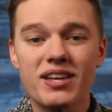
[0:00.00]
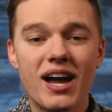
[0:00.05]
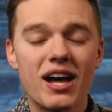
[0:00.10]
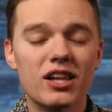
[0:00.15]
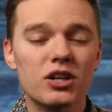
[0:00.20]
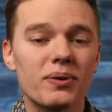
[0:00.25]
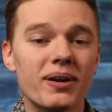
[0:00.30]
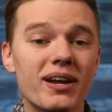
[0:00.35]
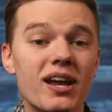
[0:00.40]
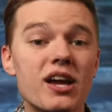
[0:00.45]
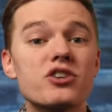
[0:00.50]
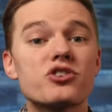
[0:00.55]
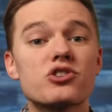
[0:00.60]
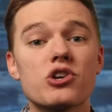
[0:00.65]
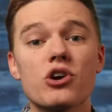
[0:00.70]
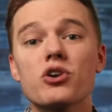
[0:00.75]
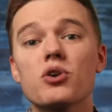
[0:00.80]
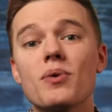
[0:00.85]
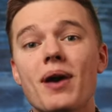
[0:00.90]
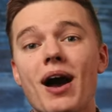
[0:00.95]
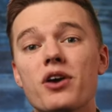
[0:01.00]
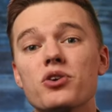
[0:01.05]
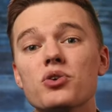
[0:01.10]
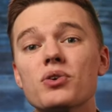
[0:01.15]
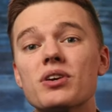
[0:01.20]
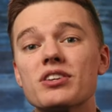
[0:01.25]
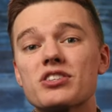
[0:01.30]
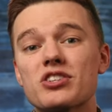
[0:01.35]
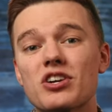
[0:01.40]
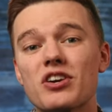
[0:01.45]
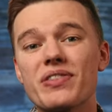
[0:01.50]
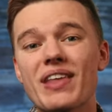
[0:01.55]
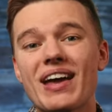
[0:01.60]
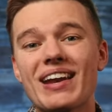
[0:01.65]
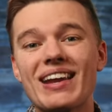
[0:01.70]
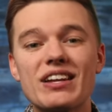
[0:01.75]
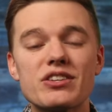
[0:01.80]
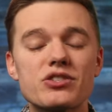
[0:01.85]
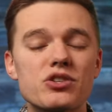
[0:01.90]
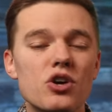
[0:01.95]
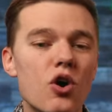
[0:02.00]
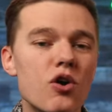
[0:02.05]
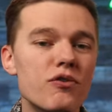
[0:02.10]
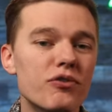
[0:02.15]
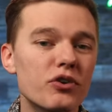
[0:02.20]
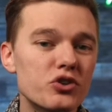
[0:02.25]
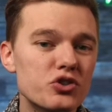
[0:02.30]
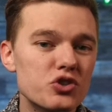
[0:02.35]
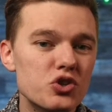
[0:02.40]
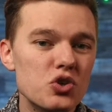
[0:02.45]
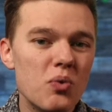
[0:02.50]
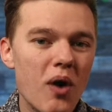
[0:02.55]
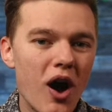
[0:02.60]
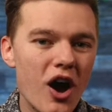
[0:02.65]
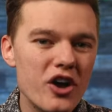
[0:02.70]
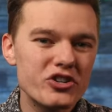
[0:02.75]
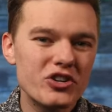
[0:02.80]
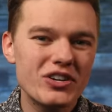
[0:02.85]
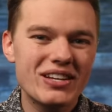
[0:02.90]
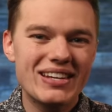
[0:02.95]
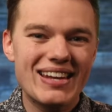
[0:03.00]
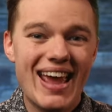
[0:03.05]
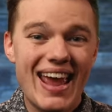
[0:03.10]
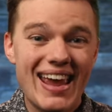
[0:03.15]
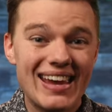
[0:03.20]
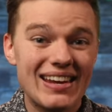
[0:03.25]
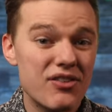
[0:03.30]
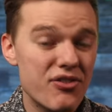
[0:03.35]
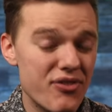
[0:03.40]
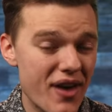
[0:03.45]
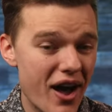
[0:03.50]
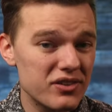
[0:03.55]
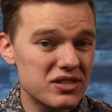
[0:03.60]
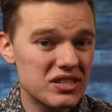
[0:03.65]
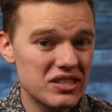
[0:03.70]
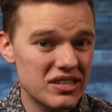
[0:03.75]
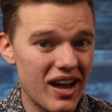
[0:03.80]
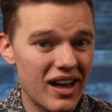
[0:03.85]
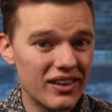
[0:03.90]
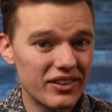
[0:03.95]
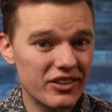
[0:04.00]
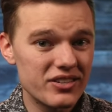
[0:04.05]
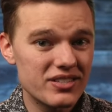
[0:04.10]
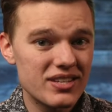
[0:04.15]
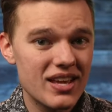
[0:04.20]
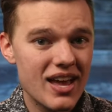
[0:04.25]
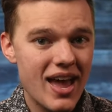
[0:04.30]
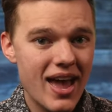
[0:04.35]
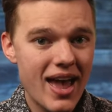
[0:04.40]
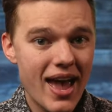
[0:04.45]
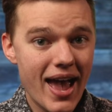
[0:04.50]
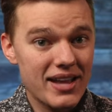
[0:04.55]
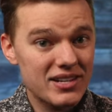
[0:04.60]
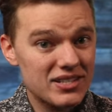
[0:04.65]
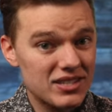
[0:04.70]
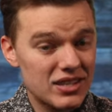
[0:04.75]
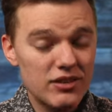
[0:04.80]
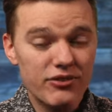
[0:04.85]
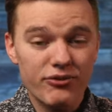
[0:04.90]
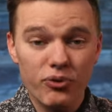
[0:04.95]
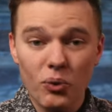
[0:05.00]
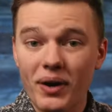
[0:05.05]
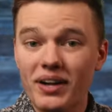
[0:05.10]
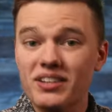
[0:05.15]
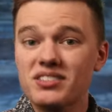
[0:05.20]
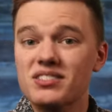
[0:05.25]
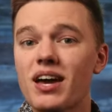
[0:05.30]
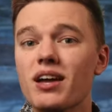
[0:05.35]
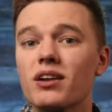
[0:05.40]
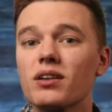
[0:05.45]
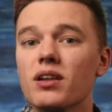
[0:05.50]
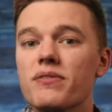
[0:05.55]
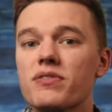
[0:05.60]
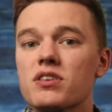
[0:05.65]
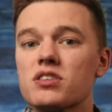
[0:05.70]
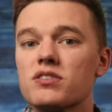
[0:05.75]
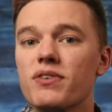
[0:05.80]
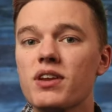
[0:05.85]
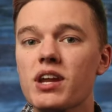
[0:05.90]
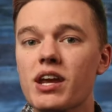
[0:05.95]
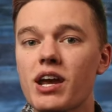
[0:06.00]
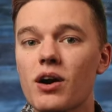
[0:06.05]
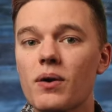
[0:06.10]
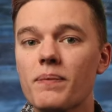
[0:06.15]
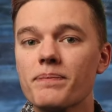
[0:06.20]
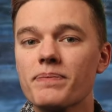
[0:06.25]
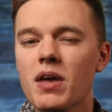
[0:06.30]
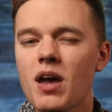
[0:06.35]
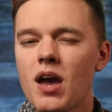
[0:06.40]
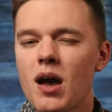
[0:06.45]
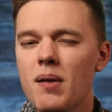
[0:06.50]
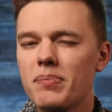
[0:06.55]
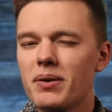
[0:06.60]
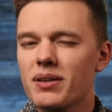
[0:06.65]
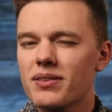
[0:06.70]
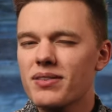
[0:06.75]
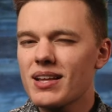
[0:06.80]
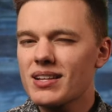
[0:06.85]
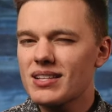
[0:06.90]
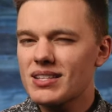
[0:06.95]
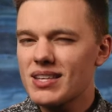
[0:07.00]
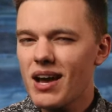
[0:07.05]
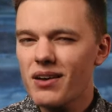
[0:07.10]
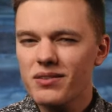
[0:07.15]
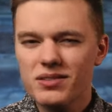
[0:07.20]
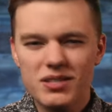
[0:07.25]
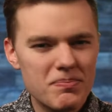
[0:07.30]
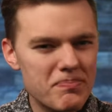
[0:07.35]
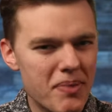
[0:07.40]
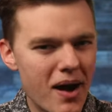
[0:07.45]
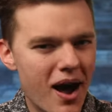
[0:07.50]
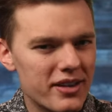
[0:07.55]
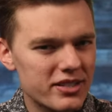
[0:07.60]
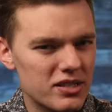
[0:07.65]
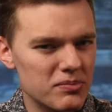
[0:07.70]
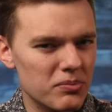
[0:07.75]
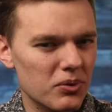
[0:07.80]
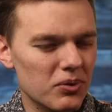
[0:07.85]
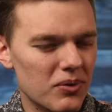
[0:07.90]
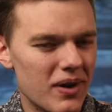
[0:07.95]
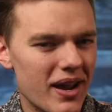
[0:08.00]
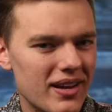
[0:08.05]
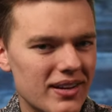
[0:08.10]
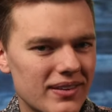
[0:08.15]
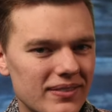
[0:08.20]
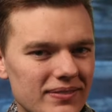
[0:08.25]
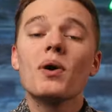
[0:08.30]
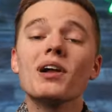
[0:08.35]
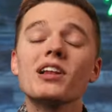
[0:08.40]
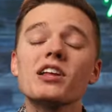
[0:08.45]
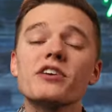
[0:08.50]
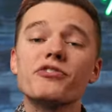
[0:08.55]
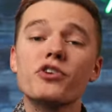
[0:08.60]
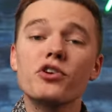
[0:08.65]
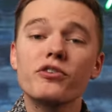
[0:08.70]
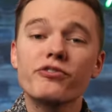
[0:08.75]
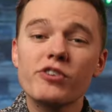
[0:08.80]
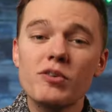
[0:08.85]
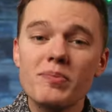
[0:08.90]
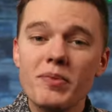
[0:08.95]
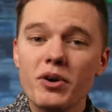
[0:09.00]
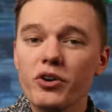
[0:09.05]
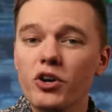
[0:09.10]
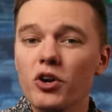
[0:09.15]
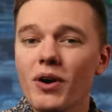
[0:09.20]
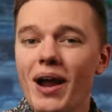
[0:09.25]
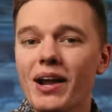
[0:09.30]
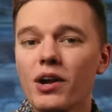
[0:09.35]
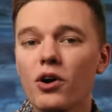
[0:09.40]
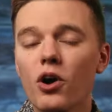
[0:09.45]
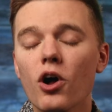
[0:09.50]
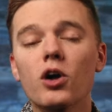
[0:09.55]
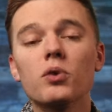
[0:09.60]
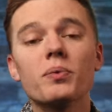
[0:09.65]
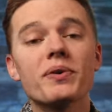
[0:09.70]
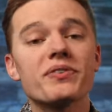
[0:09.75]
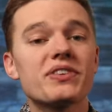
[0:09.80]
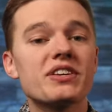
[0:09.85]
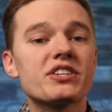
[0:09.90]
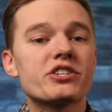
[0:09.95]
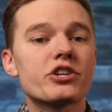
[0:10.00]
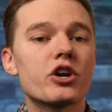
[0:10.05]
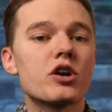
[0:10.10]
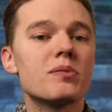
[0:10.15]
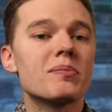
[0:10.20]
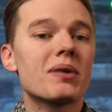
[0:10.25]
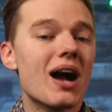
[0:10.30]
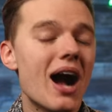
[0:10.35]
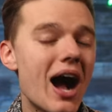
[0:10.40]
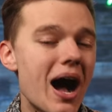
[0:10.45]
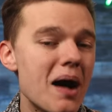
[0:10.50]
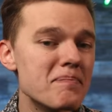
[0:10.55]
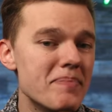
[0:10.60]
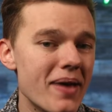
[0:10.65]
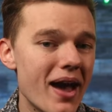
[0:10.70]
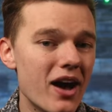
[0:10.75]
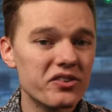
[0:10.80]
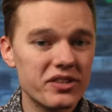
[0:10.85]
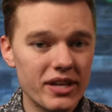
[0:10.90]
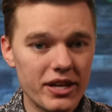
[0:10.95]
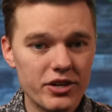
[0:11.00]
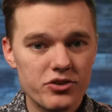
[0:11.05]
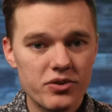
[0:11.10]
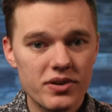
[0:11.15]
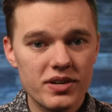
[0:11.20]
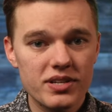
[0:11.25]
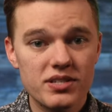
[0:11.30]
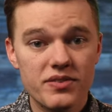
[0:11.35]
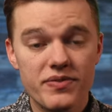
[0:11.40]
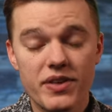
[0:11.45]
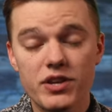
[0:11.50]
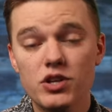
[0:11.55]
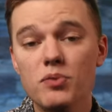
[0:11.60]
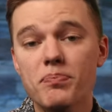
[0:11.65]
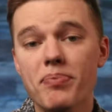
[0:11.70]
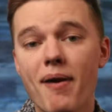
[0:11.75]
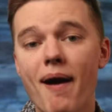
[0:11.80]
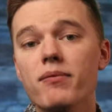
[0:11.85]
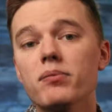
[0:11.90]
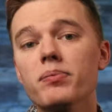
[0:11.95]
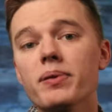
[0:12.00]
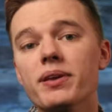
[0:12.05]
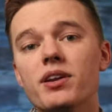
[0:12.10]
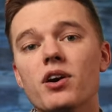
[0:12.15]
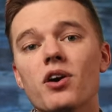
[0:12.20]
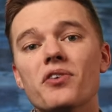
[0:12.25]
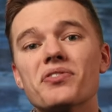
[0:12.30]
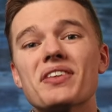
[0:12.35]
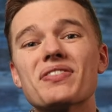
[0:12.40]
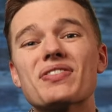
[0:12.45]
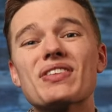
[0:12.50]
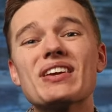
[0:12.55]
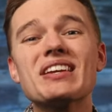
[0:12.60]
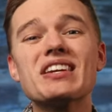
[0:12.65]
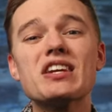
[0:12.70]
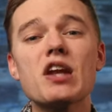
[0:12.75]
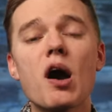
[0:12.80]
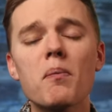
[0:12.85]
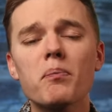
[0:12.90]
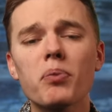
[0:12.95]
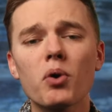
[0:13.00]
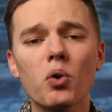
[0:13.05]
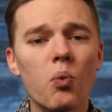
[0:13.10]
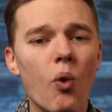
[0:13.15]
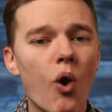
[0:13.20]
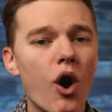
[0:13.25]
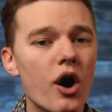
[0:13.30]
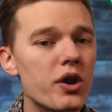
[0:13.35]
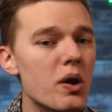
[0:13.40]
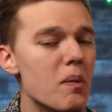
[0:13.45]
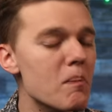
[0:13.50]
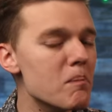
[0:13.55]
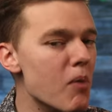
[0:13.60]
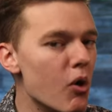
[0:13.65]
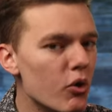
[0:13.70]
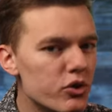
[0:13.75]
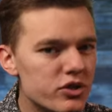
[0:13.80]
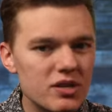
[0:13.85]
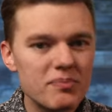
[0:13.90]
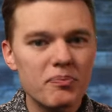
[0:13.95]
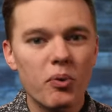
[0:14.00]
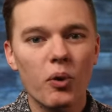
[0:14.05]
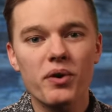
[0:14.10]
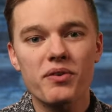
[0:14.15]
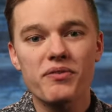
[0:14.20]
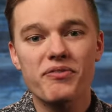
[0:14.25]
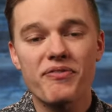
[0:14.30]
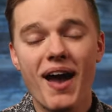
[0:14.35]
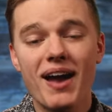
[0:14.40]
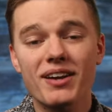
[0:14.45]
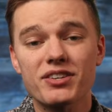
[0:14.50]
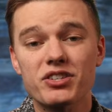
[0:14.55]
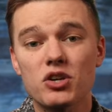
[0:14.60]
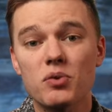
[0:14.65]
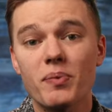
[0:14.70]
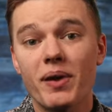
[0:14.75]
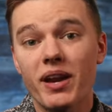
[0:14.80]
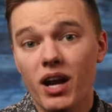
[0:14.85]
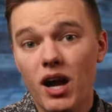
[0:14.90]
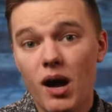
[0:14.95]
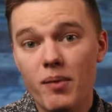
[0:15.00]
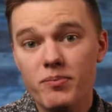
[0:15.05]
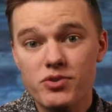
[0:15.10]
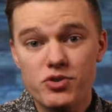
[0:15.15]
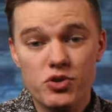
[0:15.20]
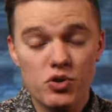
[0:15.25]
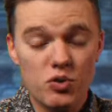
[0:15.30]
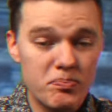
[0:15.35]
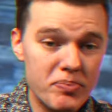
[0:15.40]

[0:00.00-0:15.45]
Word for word: salary and show you how you can turn that into over $208,000, hence the 4x title of this video. But that sounds impossible, right? Well, if you're familiar at all with the term compound interest, then you probably know that the number one most important factor when it comes to